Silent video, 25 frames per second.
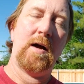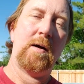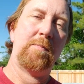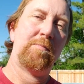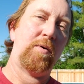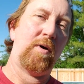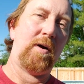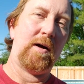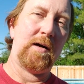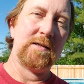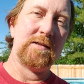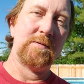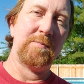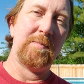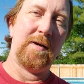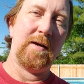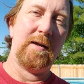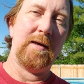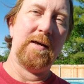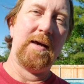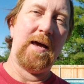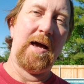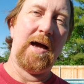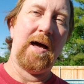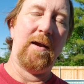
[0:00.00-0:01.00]

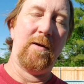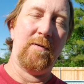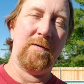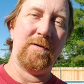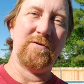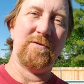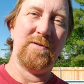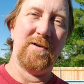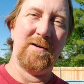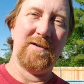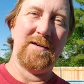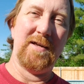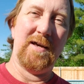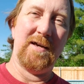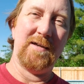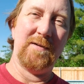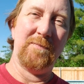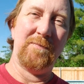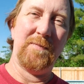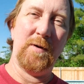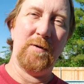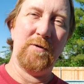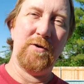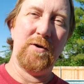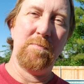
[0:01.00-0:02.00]
approximately how long it's going to take to
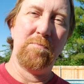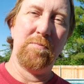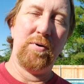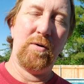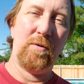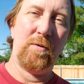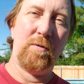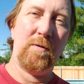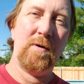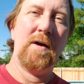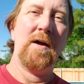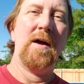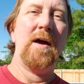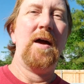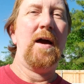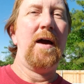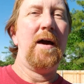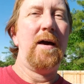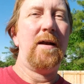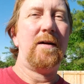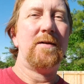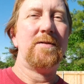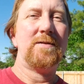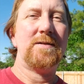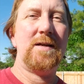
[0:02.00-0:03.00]
fill your pool
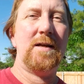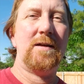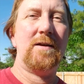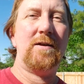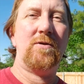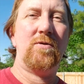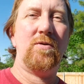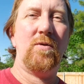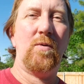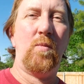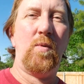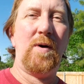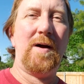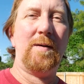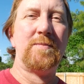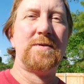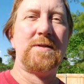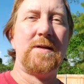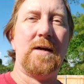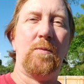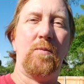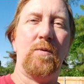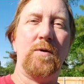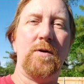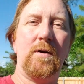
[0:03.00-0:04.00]
and I'll send you to a
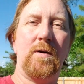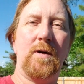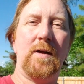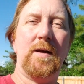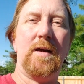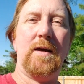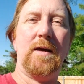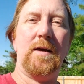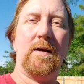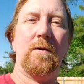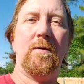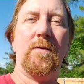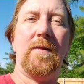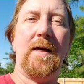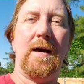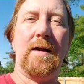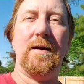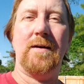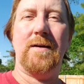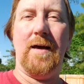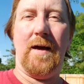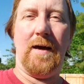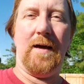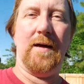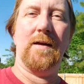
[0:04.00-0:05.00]
website where you can enter
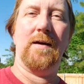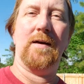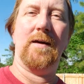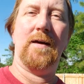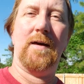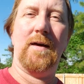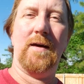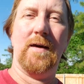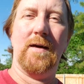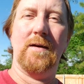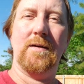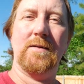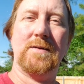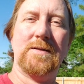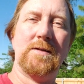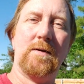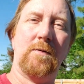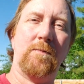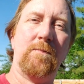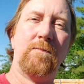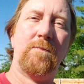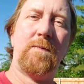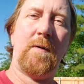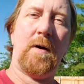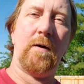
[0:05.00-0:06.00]
that data in.
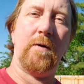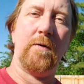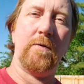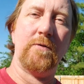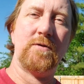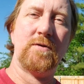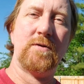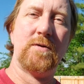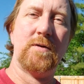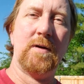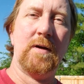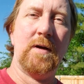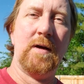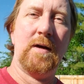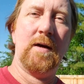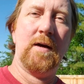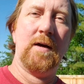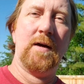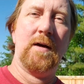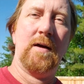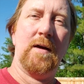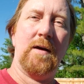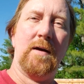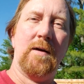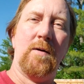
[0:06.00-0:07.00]
So first,
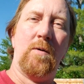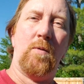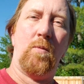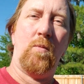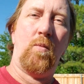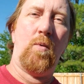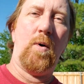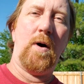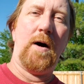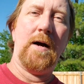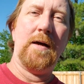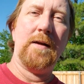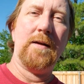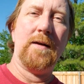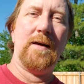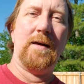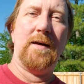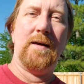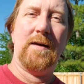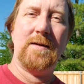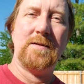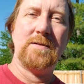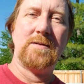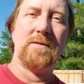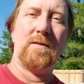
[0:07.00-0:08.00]
what
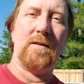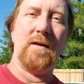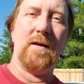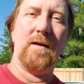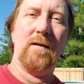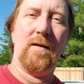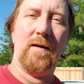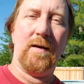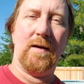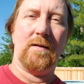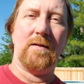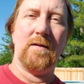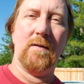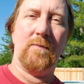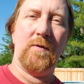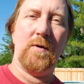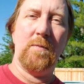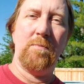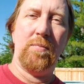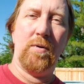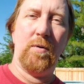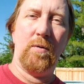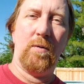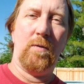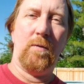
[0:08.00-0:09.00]
is the length of your
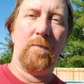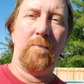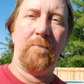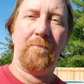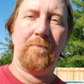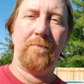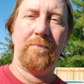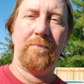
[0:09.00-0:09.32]
pool?